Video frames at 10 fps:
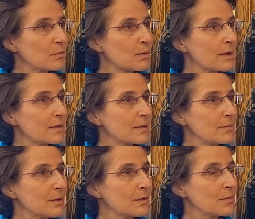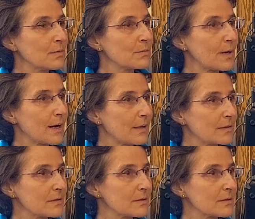breaks in between
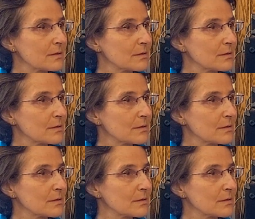practices,